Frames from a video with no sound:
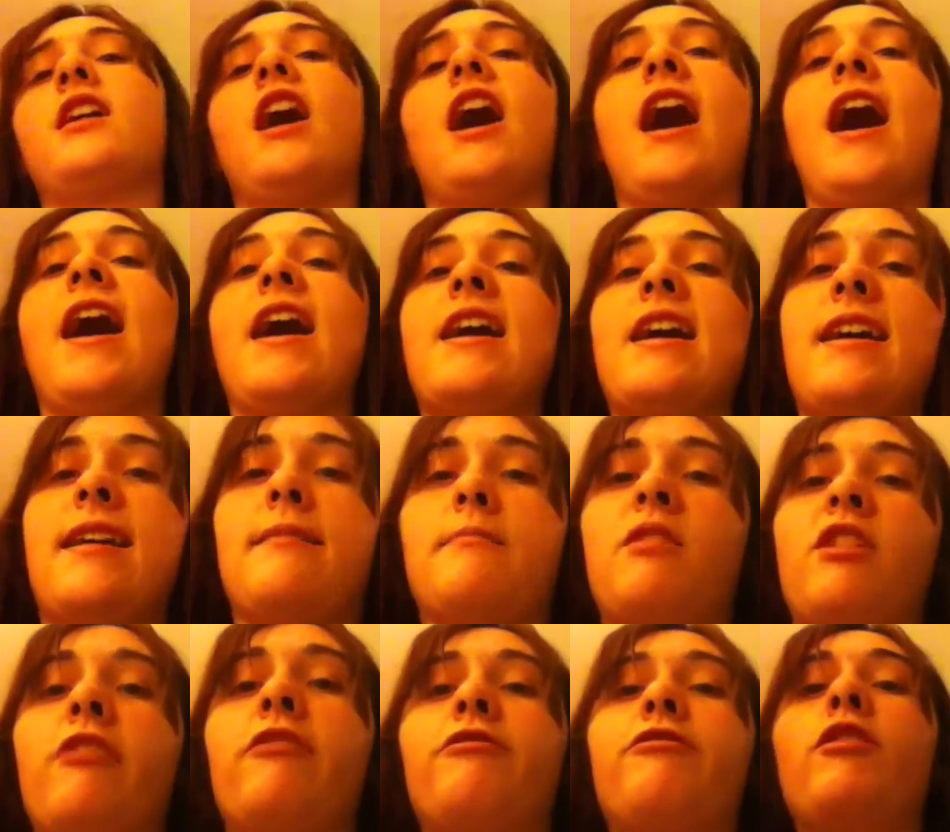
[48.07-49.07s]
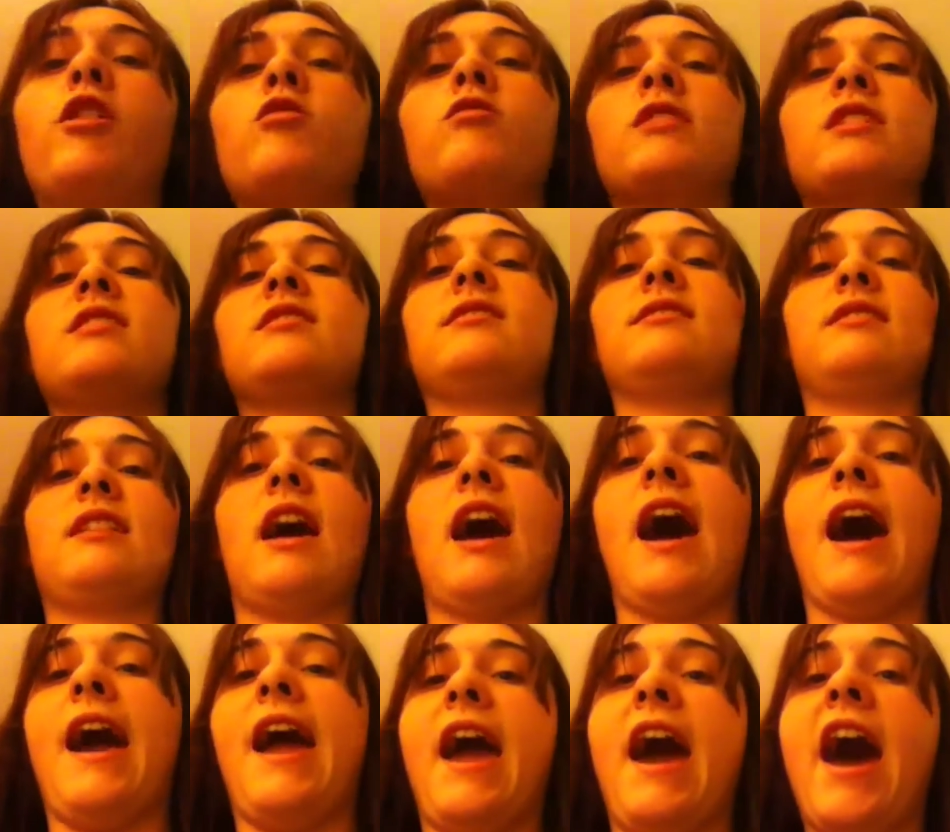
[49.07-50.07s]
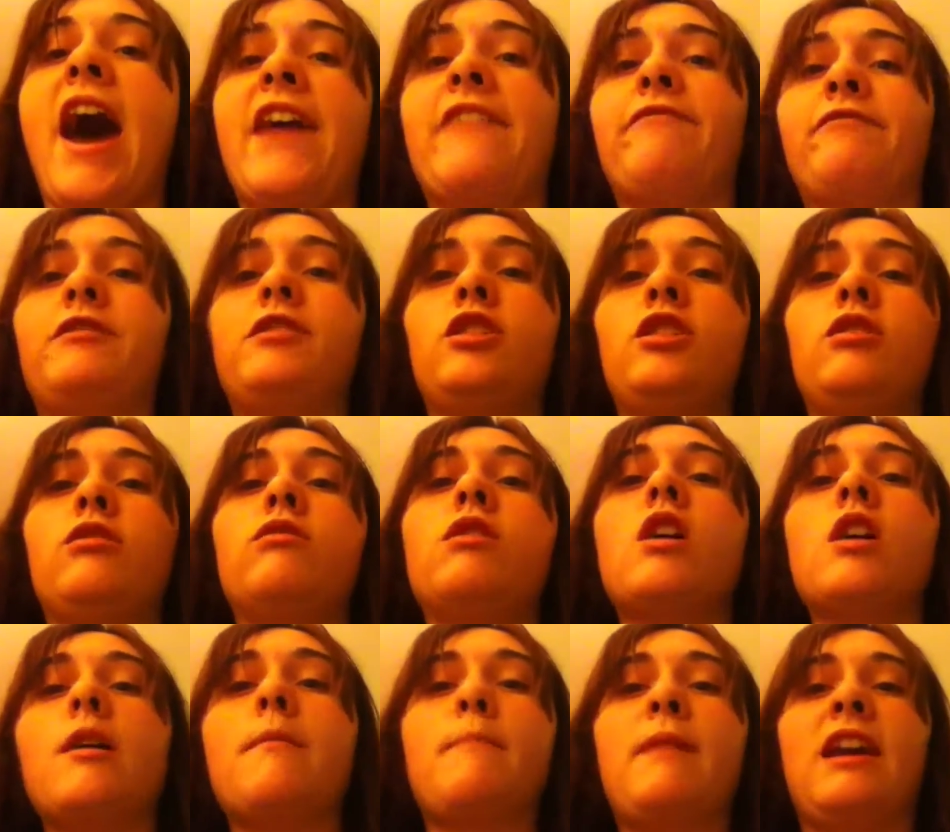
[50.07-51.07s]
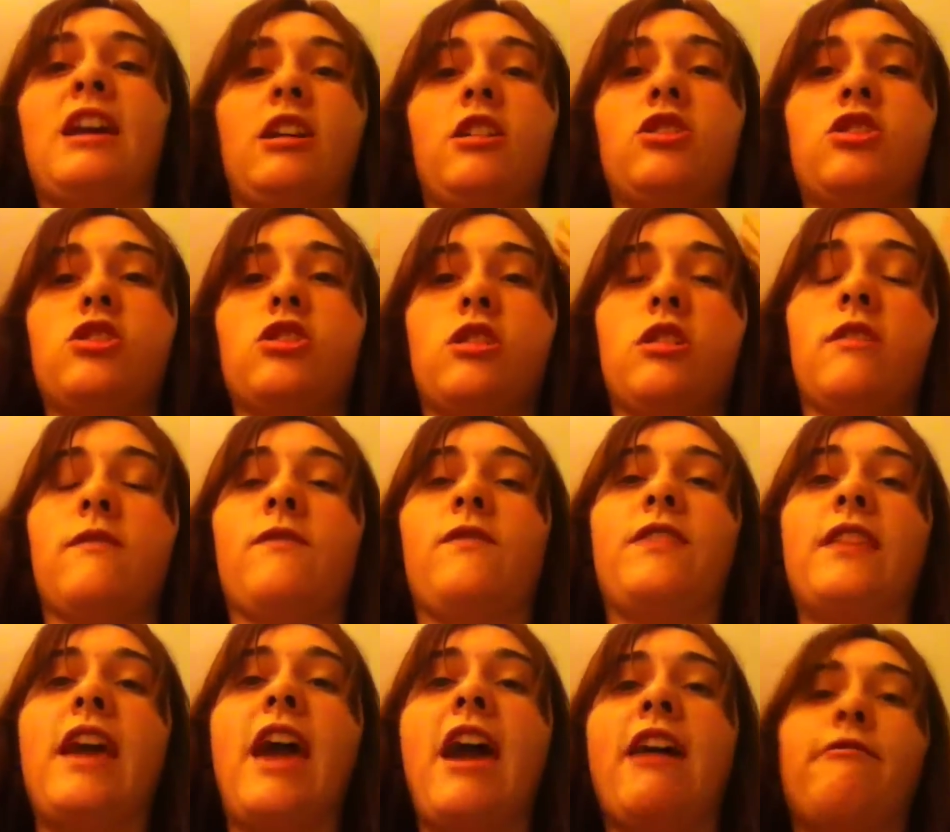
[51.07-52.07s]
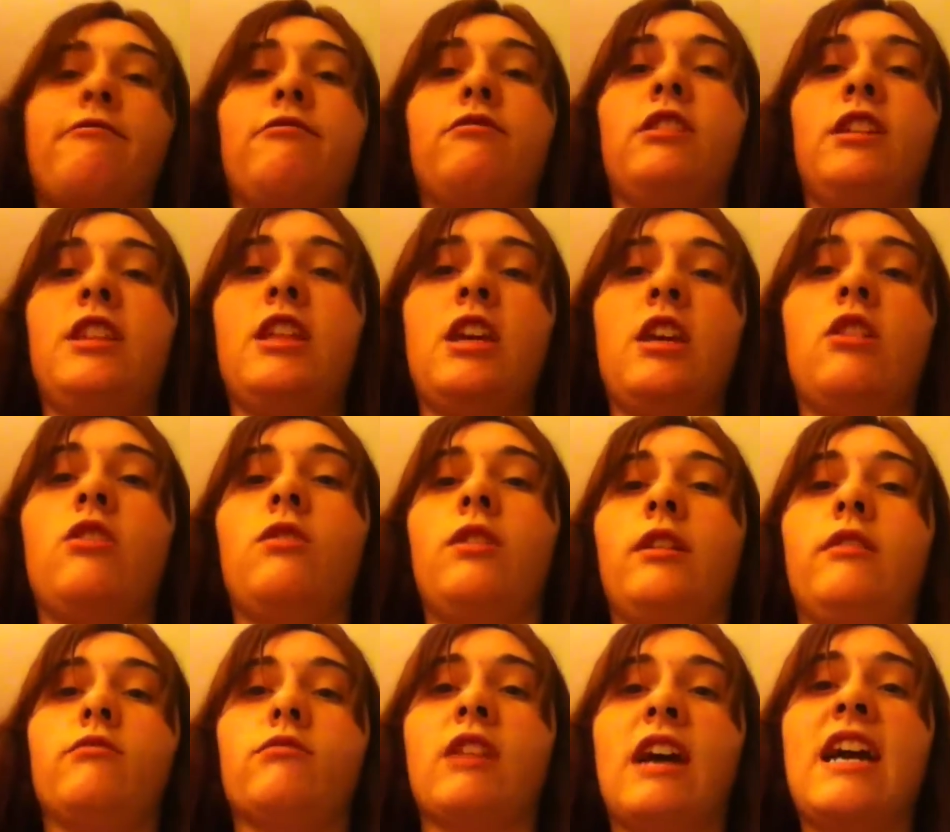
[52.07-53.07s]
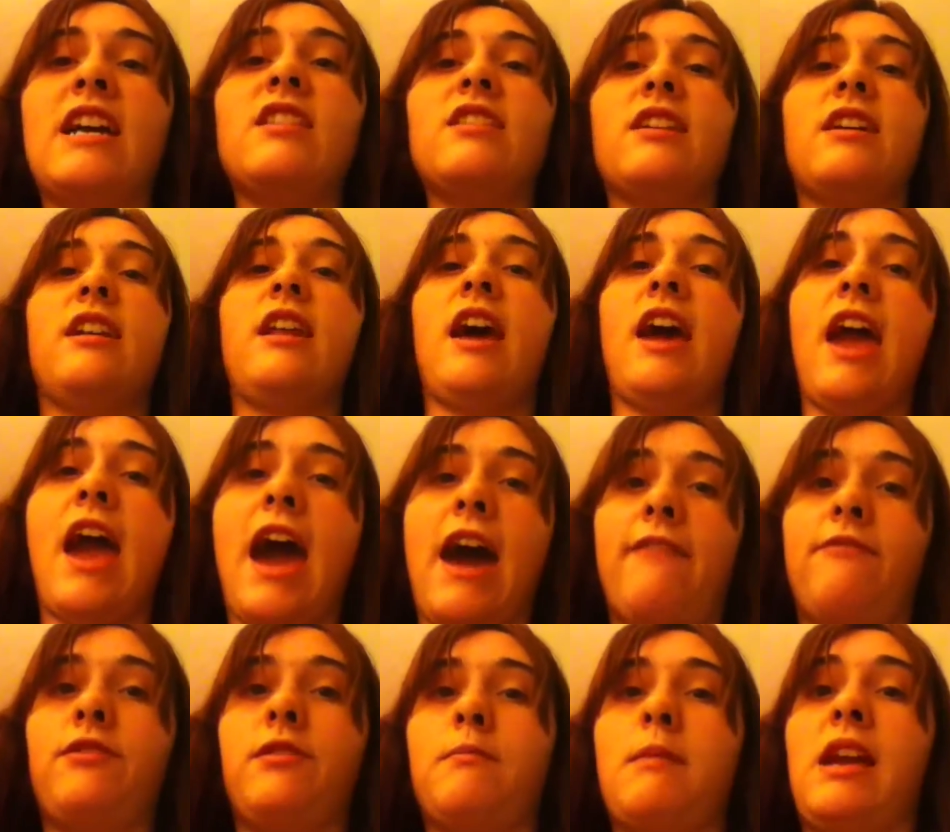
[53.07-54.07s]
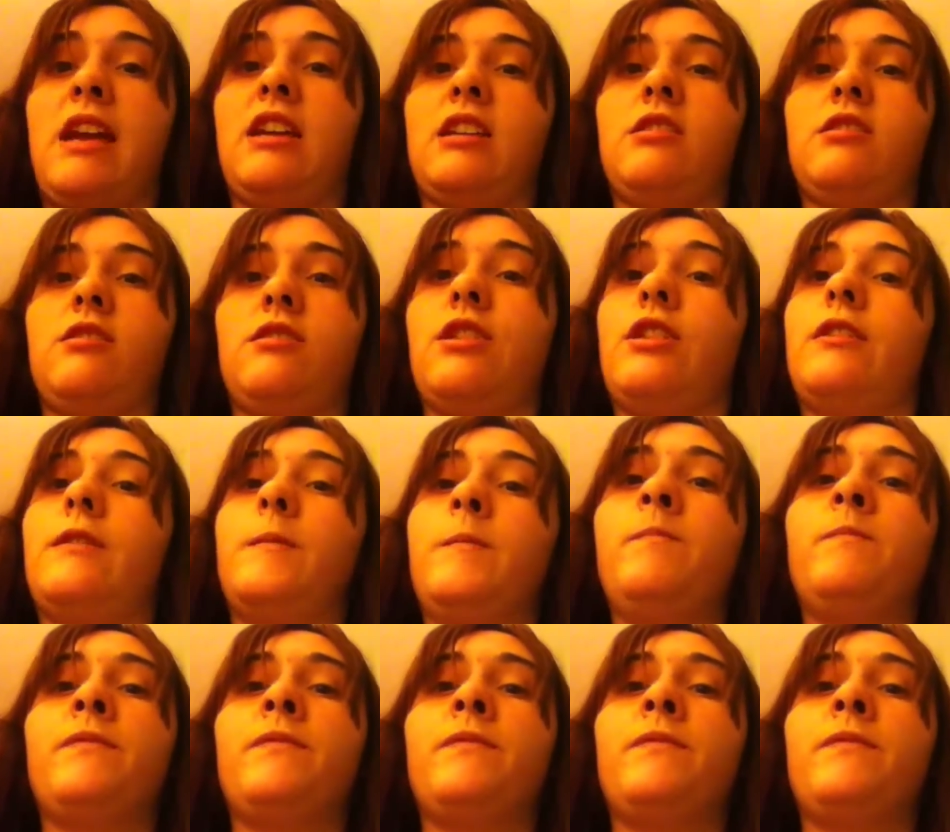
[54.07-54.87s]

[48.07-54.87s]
I am focused, I have to picture everything going right, and I have to make it so.